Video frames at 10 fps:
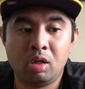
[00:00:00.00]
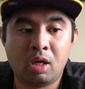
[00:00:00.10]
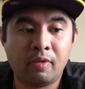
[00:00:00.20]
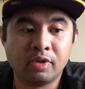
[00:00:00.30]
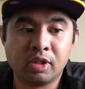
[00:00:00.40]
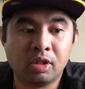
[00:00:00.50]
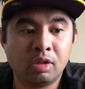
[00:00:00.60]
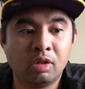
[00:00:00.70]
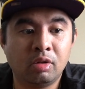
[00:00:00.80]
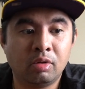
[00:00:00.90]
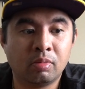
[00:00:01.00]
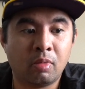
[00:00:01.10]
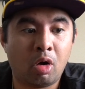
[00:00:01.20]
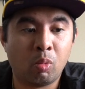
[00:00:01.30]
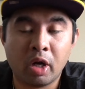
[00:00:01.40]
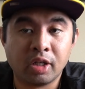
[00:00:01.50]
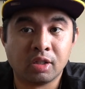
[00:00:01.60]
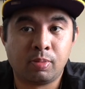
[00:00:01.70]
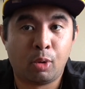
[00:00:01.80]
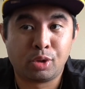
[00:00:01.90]
Obviously, our wedding
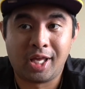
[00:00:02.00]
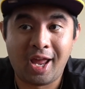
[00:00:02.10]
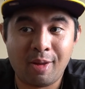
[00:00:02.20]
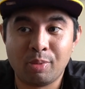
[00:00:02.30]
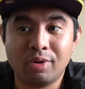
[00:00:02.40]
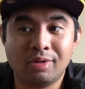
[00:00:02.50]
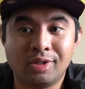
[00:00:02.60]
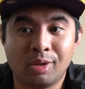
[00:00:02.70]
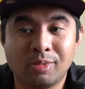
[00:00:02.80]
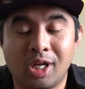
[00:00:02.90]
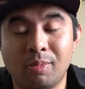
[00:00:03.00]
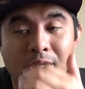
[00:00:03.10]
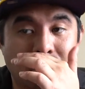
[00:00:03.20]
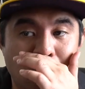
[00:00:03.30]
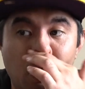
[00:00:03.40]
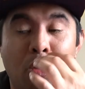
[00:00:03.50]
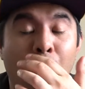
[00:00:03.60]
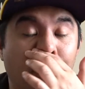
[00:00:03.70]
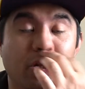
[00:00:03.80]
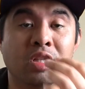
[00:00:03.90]
is supposed to happen sometime in October.
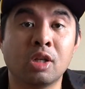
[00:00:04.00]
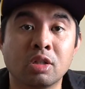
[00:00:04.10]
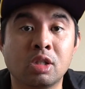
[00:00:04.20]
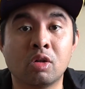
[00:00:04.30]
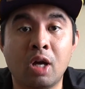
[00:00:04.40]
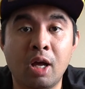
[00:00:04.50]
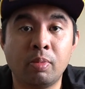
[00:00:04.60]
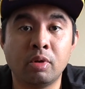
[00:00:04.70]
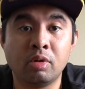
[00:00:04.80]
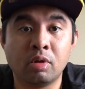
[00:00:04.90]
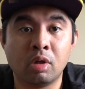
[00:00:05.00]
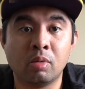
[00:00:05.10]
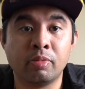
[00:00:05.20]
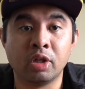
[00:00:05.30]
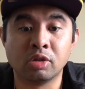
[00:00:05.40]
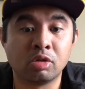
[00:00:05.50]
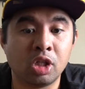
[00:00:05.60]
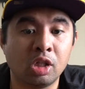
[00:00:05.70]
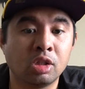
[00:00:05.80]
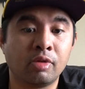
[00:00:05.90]
Hopefully it does still happen. Things are
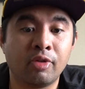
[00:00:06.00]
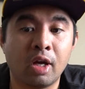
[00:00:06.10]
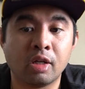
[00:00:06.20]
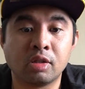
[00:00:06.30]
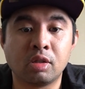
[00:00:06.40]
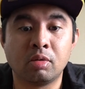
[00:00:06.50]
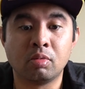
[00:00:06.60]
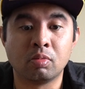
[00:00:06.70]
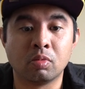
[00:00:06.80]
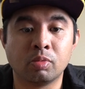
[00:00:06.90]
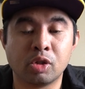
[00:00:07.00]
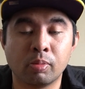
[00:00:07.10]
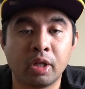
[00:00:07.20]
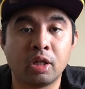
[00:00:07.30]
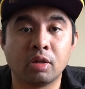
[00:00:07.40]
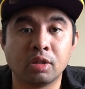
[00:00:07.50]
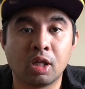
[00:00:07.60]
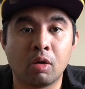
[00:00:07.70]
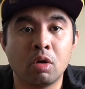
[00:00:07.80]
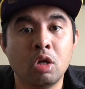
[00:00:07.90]
changing fast. We're still planning things
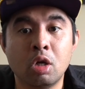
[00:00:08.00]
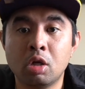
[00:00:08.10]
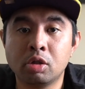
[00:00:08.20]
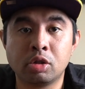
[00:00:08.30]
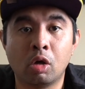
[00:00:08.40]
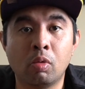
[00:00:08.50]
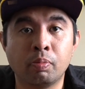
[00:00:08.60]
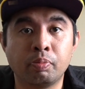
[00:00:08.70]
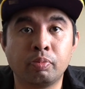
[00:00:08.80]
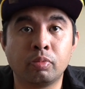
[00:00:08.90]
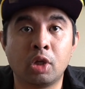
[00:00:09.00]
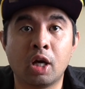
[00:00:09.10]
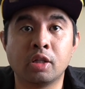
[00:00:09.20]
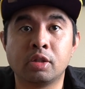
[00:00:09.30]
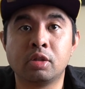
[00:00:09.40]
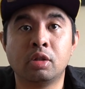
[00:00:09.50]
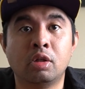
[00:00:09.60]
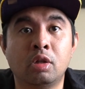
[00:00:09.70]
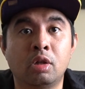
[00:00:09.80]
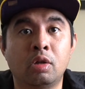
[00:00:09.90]
out. So, guys,
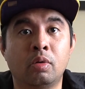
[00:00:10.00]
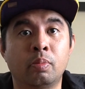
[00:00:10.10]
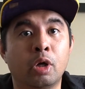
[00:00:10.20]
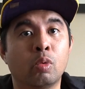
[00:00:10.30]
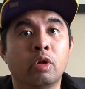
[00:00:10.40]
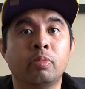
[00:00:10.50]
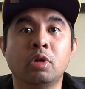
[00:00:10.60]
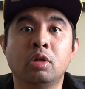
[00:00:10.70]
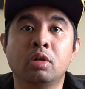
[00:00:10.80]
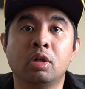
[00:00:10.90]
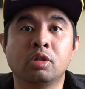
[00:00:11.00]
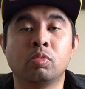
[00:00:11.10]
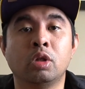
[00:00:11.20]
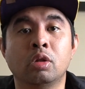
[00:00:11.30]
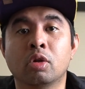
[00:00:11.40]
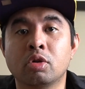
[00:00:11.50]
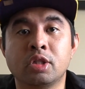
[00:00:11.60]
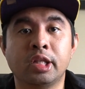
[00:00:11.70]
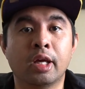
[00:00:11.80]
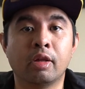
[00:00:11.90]
bear with me as we learn
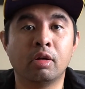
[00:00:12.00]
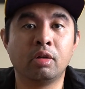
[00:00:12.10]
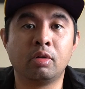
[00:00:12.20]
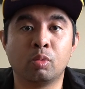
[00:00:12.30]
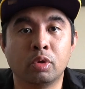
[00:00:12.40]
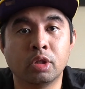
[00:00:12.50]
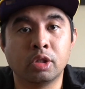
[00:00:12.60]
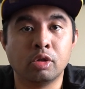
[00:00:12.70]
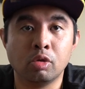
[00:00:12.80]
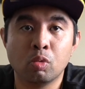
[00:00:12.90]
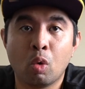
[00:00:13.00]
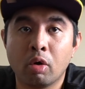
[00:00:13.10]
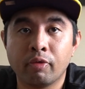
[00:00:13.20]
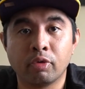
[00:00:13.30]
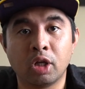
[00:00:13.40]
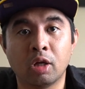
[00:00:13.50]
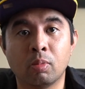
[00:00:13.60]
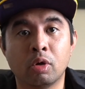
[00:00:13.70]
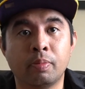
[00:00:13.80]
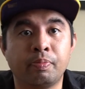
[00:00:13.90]
together with this new wonderful
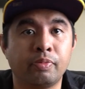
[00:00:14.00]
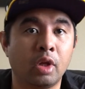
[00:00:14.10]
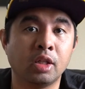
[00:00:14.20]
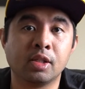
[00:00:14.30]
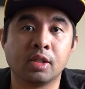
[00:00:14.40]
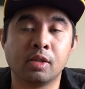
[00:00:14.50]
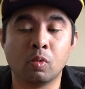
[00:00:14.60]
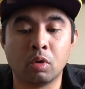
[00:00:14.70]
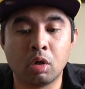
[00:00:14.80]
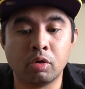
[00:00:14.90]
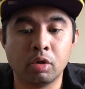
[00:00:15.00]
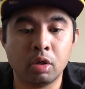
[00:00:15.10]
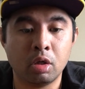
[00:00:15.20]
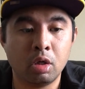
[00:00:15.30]
camera, A6100.